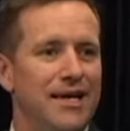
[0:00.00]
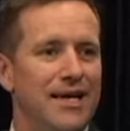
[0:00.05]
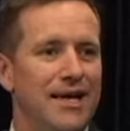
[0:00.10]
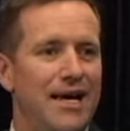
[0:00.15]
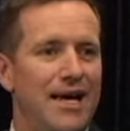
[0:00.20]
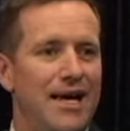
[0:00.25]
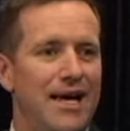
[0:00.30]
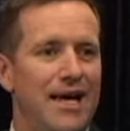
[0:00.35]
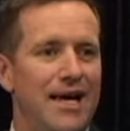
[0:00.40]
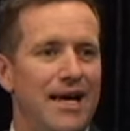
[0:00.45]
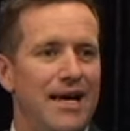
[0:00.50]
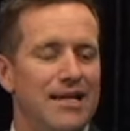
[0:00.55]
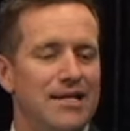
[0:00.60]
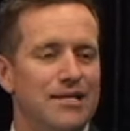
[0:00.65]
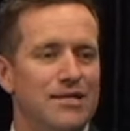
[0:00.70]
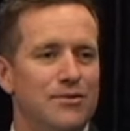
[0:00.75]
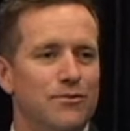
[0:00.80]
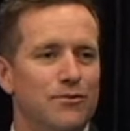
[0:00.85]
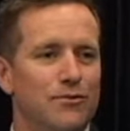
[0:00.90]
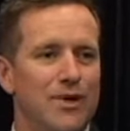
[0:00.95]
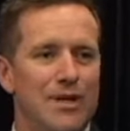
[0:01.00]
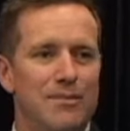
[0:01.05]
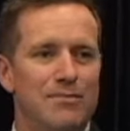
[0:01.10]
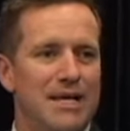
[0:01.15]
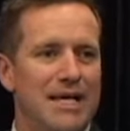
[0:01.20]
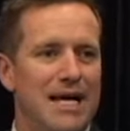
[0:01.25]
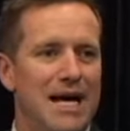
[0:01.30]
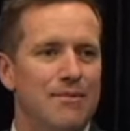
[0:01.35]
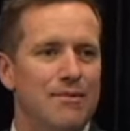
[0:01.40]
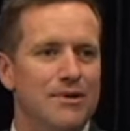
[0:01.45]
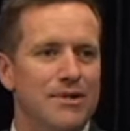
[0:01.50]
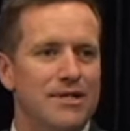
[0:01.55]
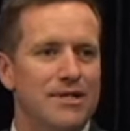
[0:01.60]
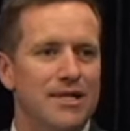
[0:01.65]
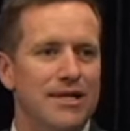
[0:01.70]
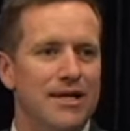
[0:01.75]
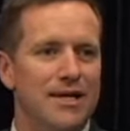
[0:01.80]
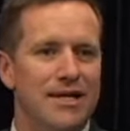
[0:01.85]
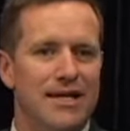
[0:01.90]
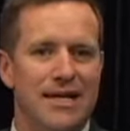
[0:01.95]
And we'd be able
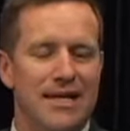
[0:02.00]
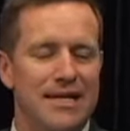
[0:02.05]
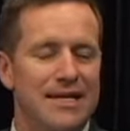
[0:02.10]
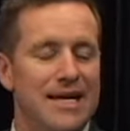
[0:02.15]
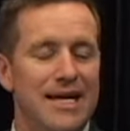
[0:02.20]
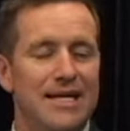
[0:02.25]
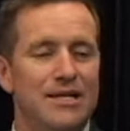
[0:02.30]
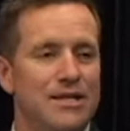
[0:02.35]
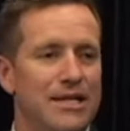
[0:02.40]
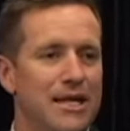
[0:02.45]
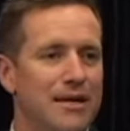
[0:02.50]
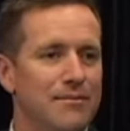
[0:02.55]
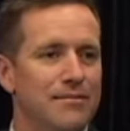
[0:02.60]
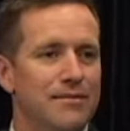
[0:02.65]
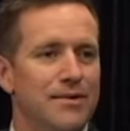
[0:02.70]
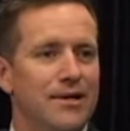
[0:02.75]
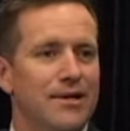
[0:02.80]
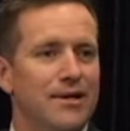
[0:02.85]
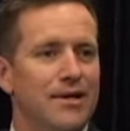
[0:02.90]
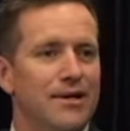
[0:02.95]
to connect them